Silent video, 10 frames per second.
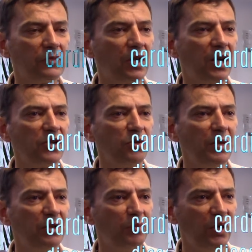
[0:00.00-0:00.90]

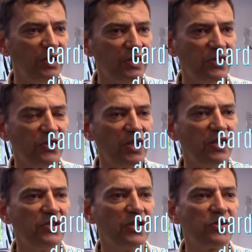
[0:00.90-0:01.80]
Cardiometabolic
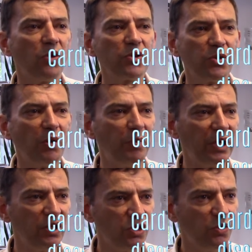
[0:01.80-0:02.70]
disease is also a
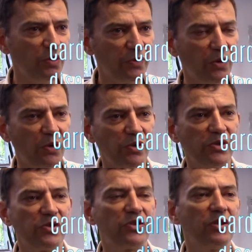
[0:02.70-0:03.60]
big issue, of
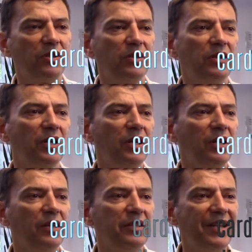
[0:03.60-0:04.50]
course. Uh,
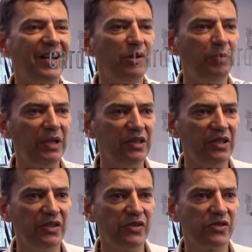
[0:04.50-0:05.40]

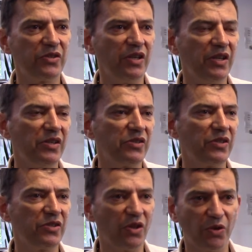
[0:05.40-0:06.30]
diabetes is
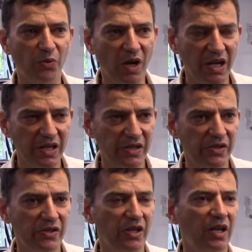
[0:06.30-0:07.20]
is on the
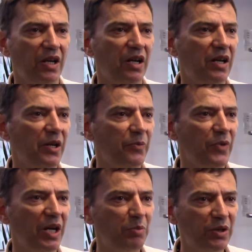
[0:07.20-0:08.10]
rise. Um,
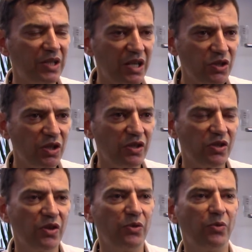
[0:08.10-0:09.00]
hypertension is
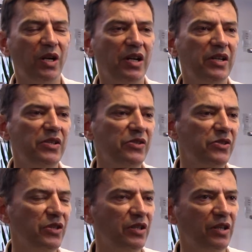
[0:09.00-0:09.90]
on the
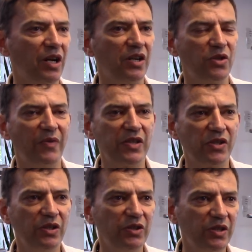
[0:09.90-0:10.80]
rise. Uh,
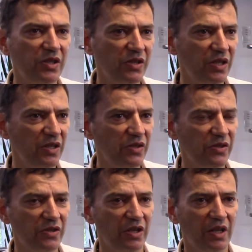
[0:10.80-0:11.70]
cardiovascular
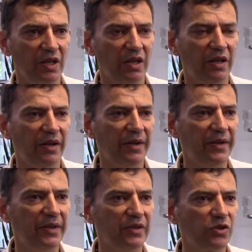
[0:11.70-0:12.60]
disease,
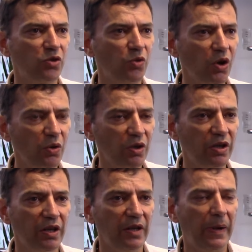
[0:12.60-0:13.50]
uh, stroke.